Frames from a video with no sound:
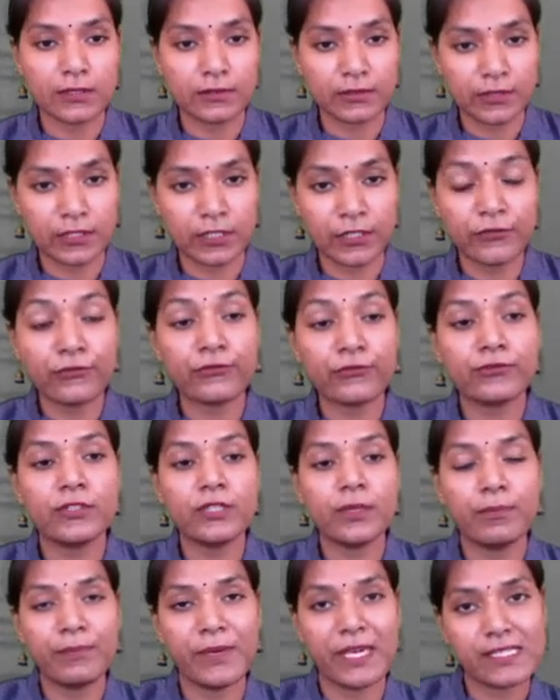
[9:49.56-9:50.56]
if the
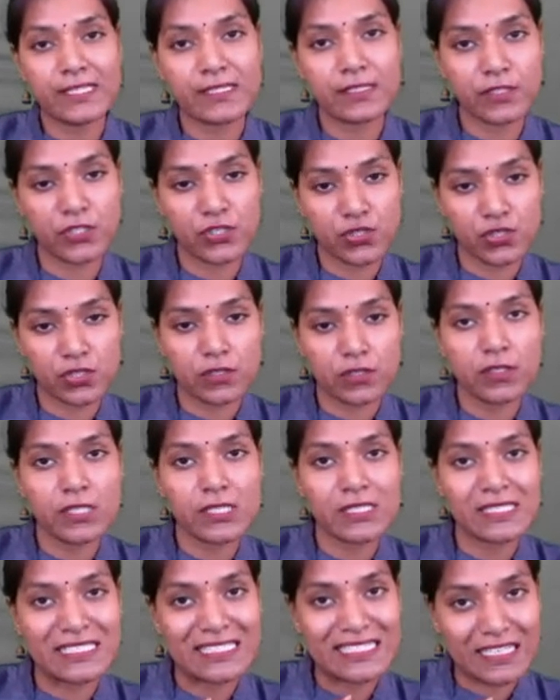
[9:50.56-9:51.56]
base region
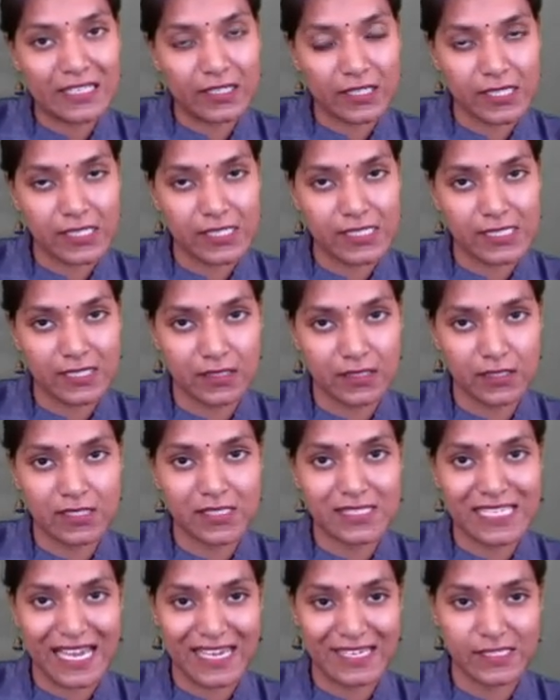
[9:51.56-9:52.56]
is decreasing the
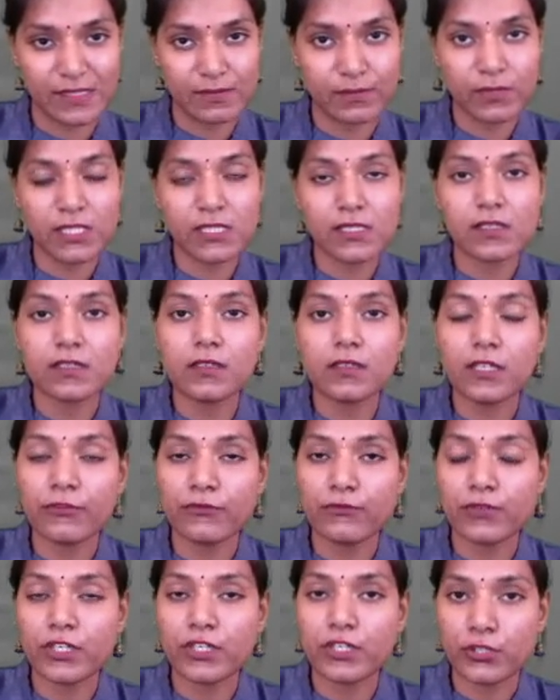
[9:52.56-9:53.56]
size, means that if
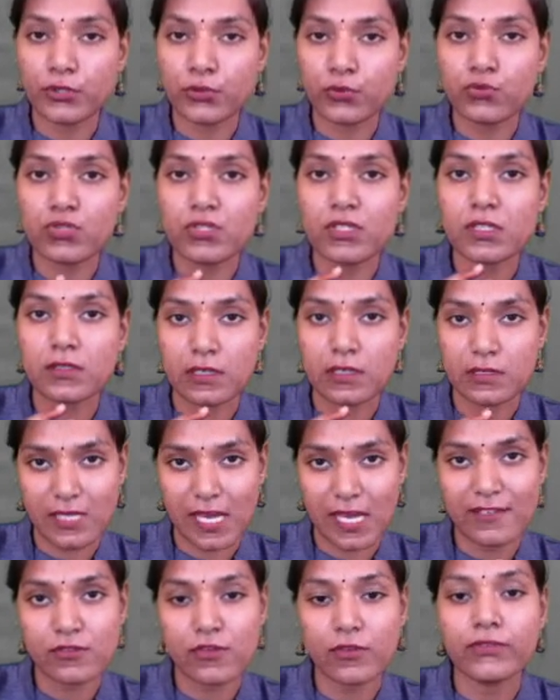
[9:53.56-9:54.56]
we reduce the
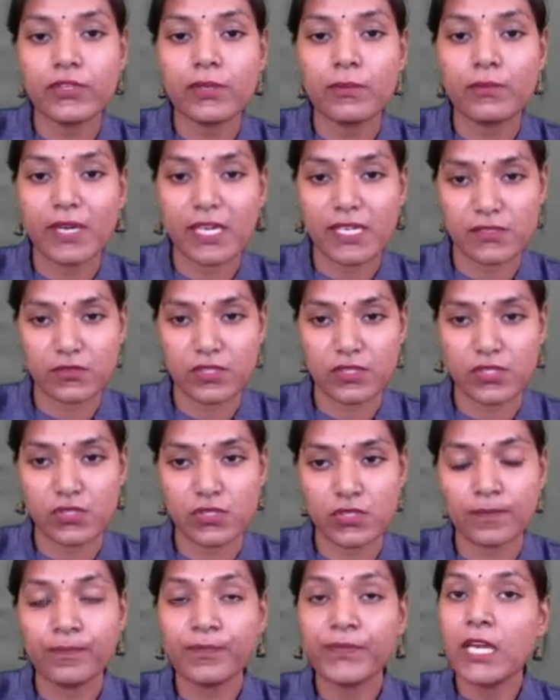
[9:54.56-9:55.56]
size of the base
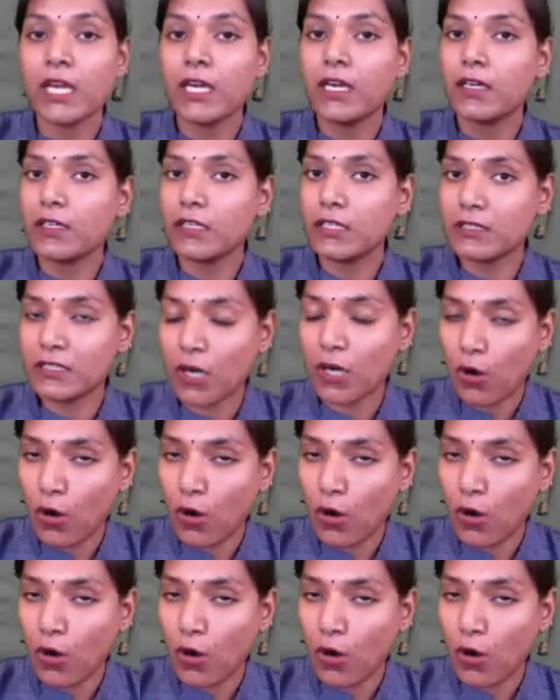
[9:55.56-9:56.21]
region, the